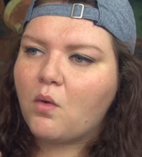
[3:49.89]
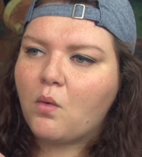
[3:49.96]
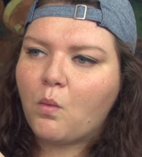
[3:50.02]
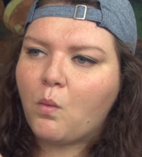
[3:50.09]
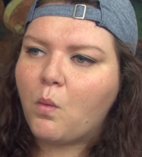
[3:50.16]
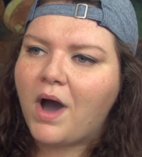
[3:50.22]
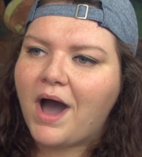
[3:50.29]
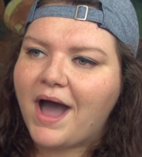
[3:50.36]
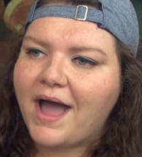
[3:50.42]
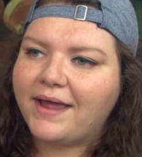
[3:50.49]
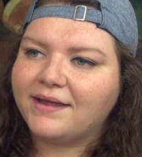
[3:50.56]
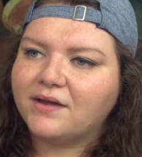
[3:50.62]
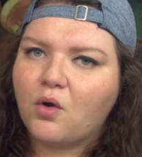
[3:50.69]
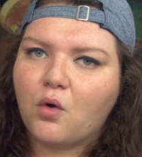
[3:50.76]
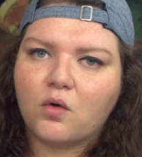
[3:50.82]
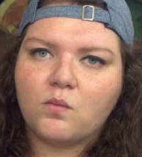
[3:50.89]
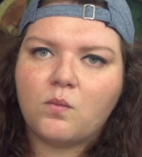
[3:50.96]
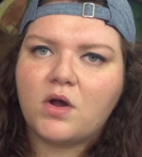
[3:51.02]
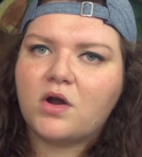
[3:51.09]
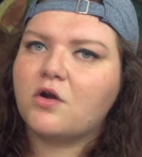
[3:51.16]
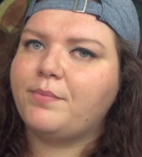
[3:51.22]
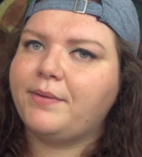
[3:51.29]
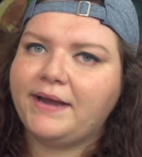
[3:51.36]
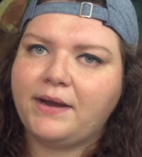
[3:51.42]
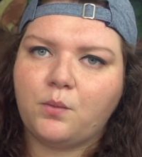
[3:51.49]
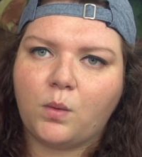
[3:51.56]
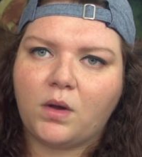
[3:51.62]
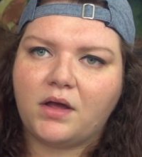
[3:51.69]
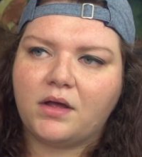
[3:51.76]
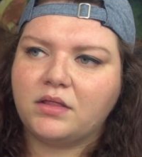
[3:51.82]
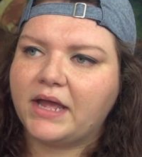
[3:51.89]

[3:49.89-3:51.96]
why or what her plan was.